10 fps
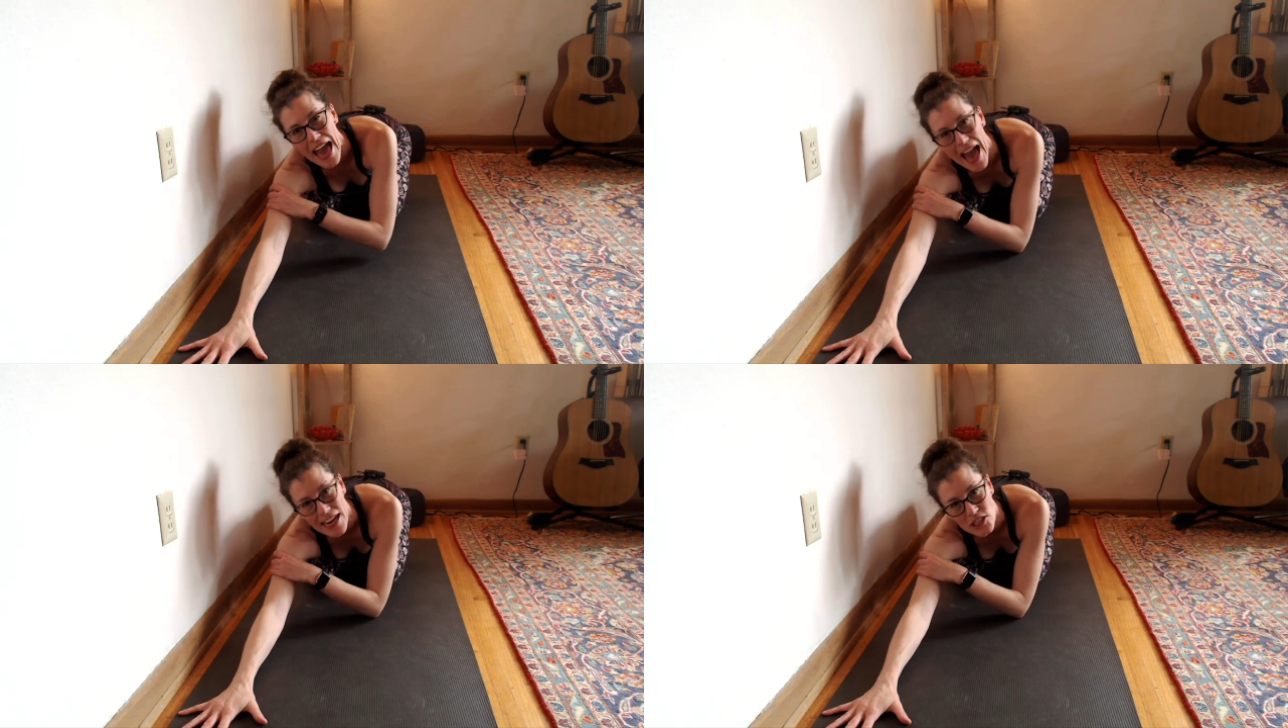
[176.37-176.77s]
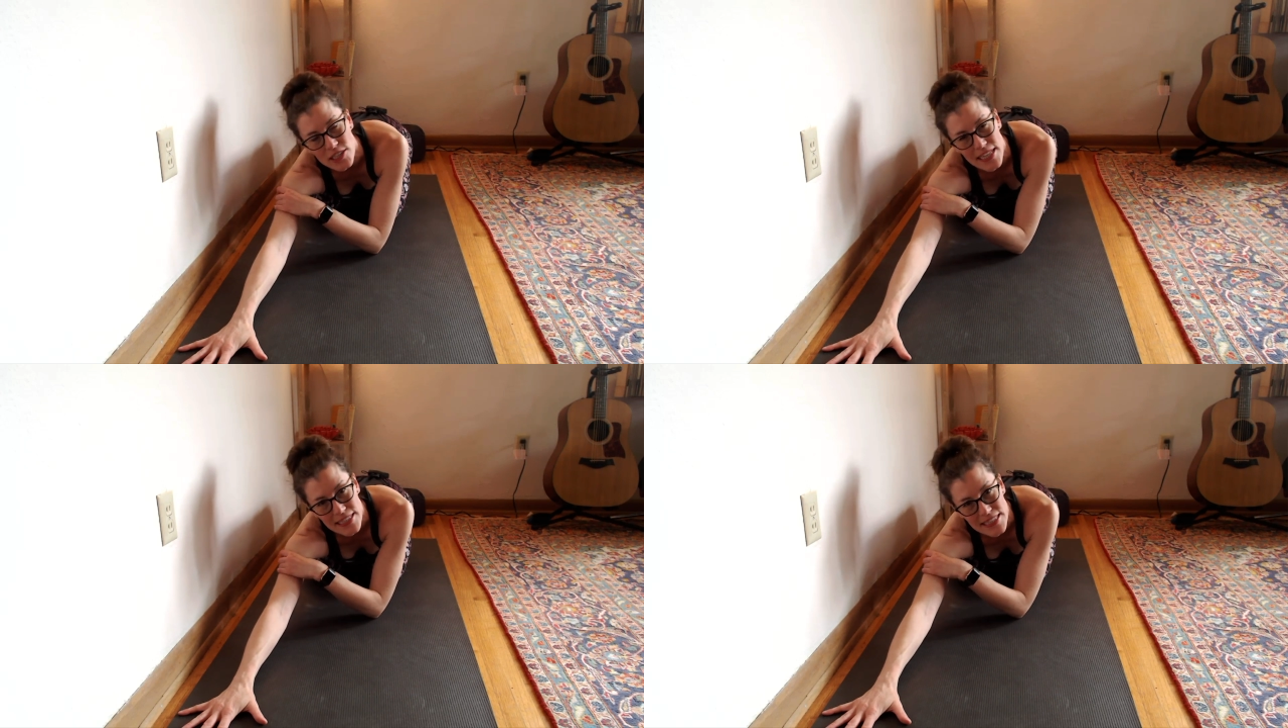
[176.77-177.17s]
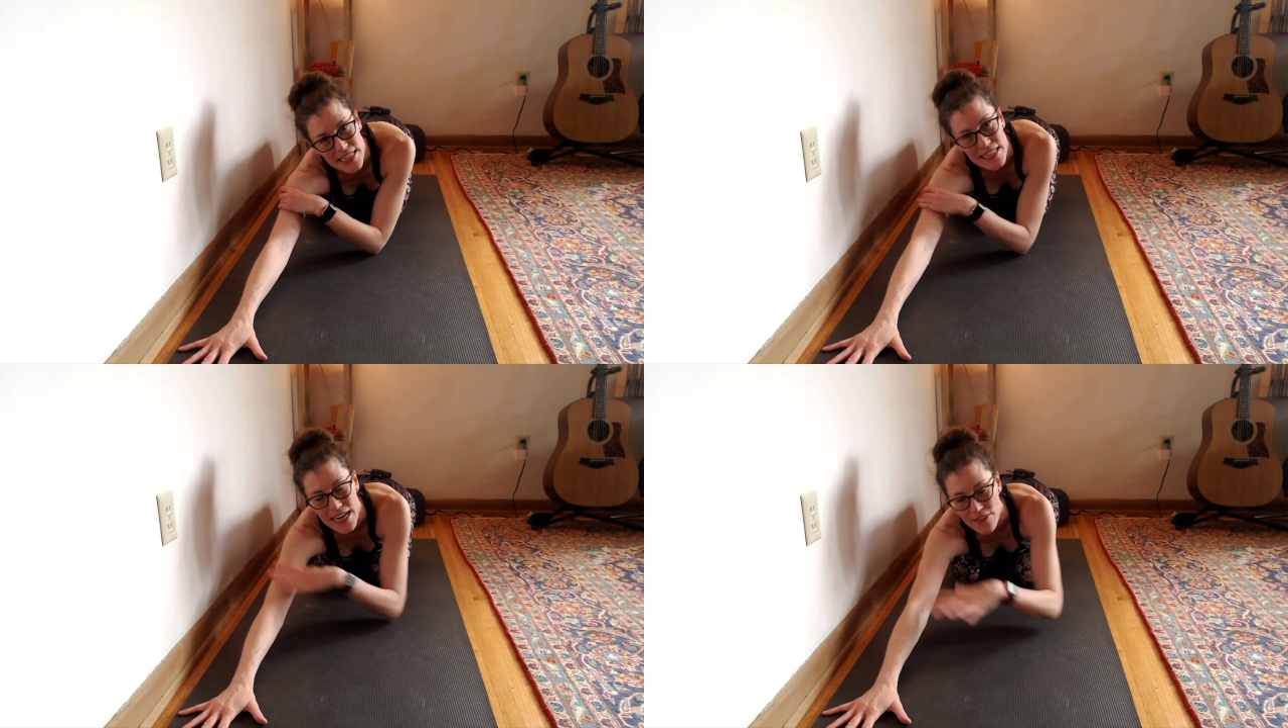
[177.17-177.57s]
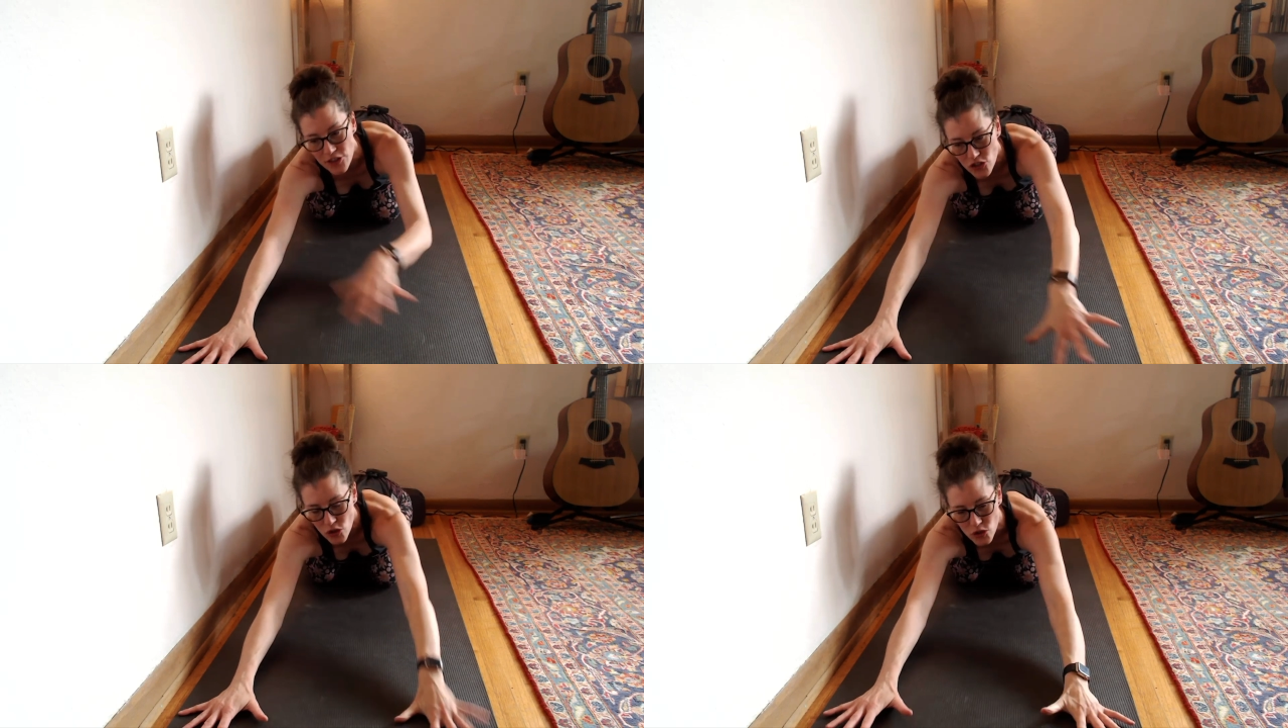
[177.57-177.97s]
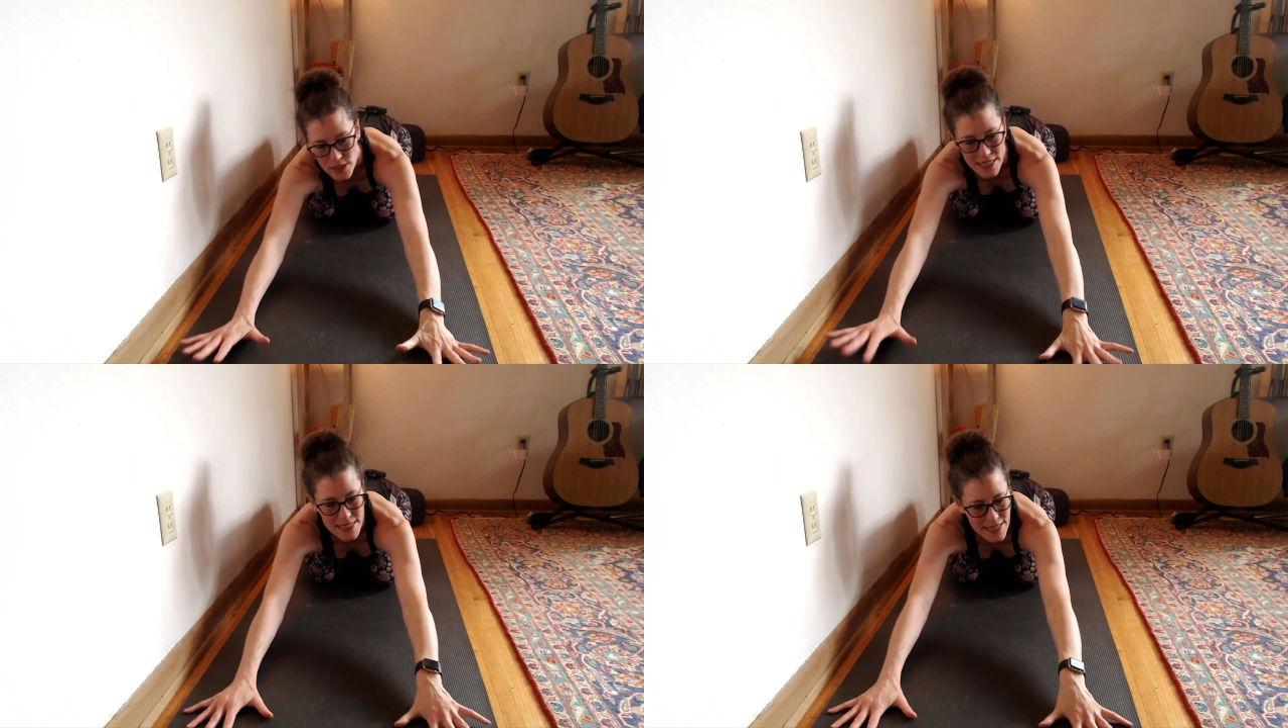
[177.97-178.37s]
action that's needed at the
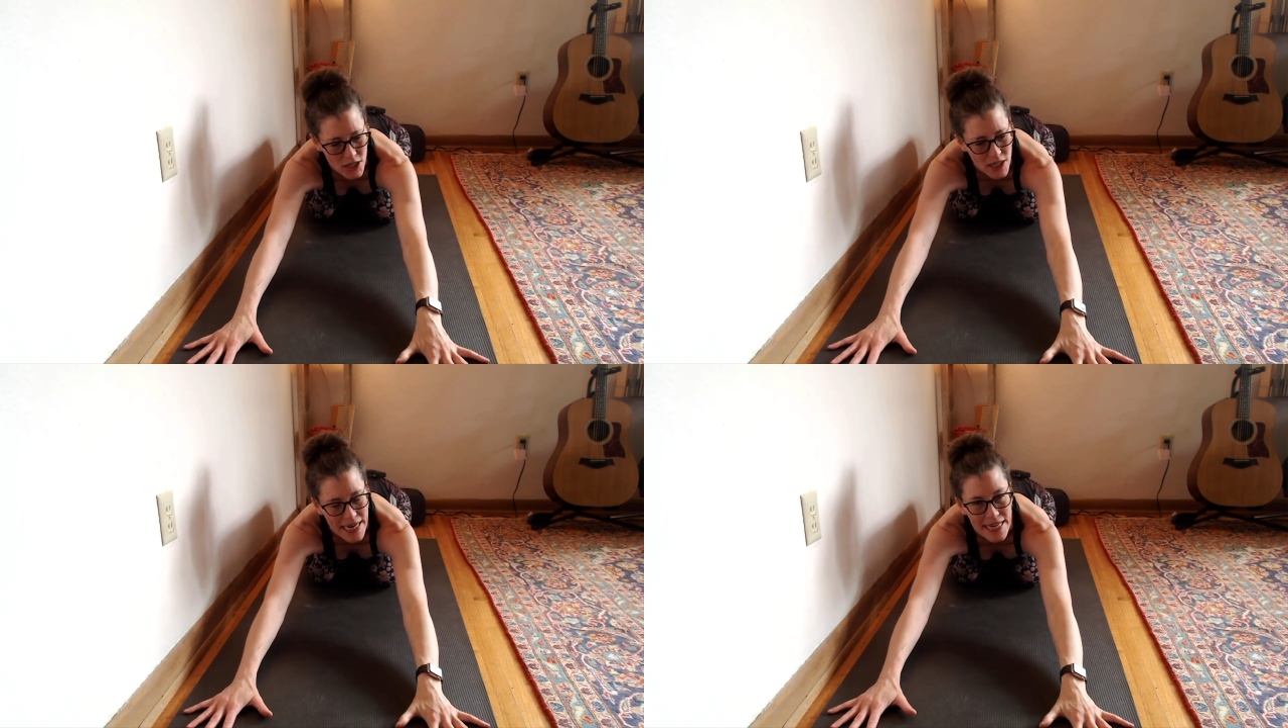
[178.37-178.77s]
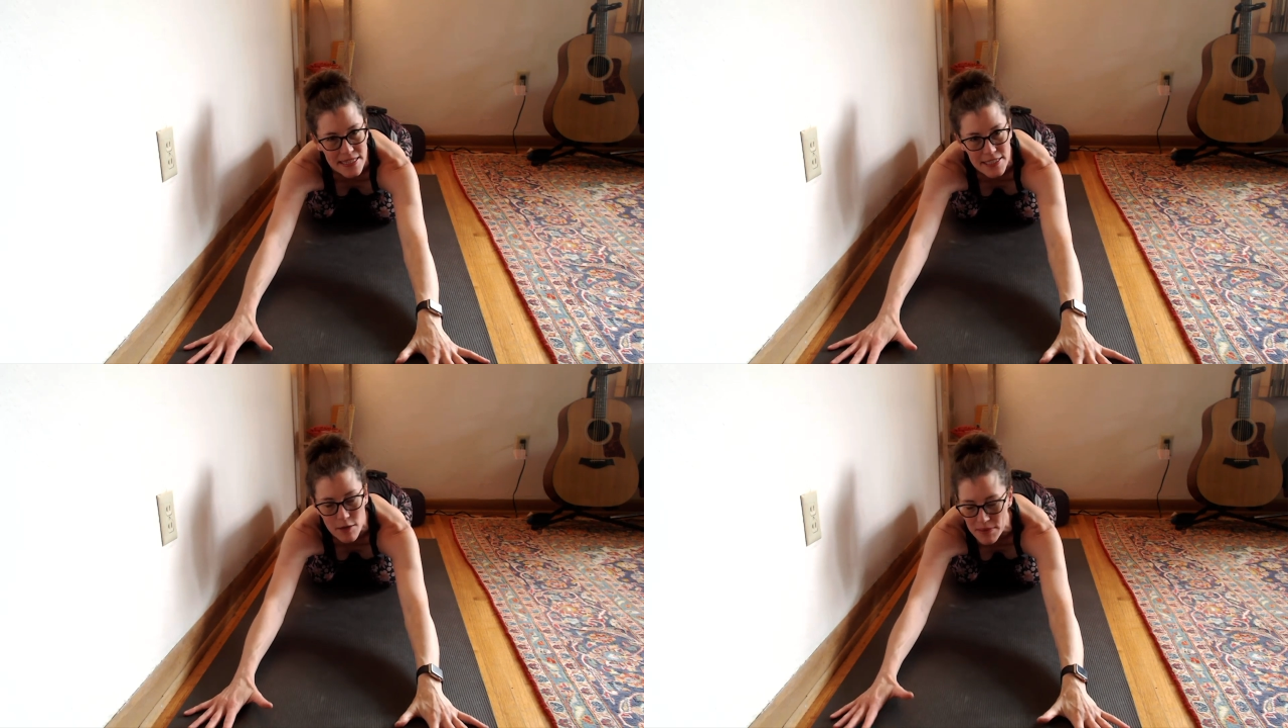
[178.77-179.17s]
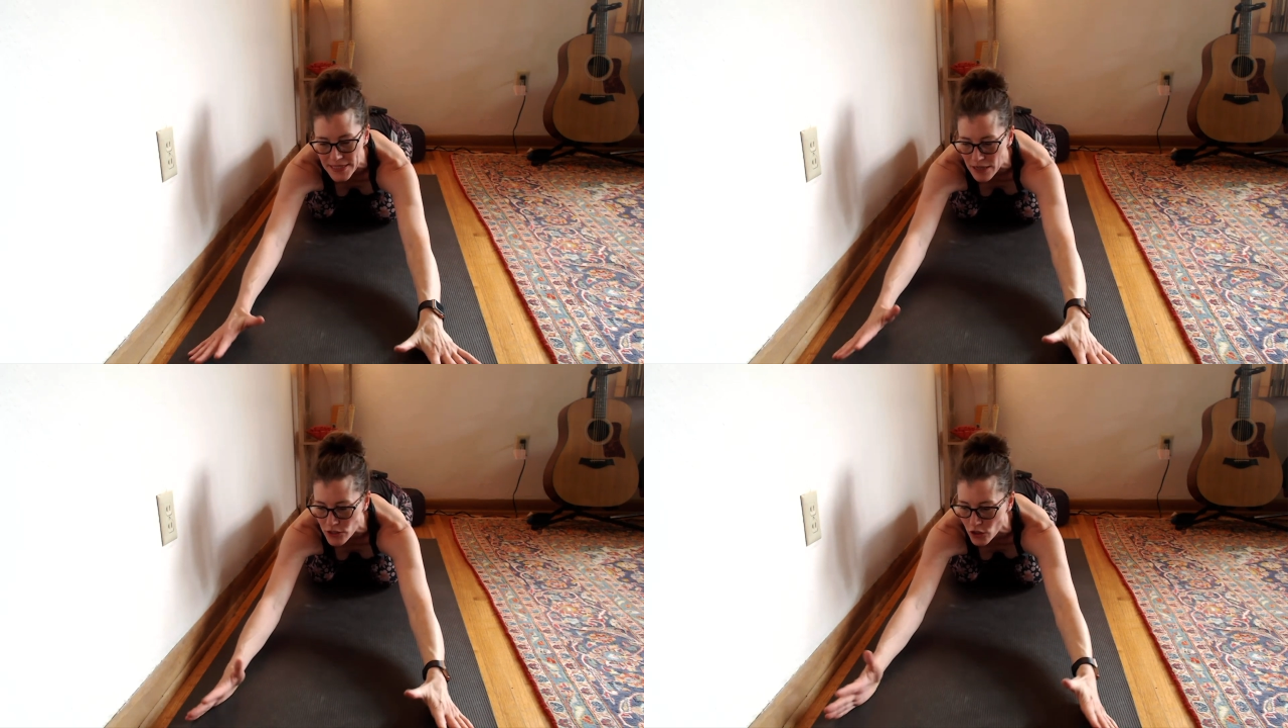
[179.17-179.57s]
shoulders, let's let our hands help us out.